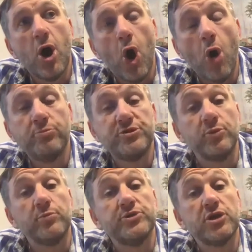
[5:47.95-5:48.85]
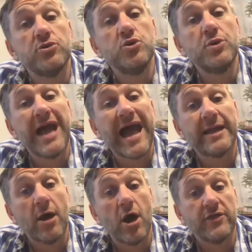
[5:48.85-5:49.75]
optimum so you
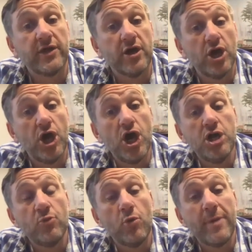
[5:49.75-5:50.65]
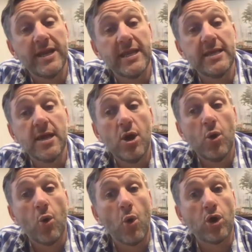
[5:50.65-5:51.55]
can either earn more money
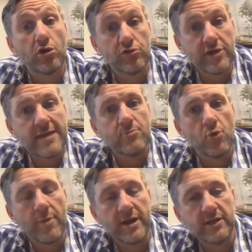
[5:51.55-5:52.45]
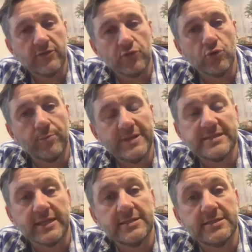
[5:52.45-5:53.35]
or create more money through your
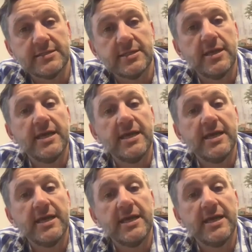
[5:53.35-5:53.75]
business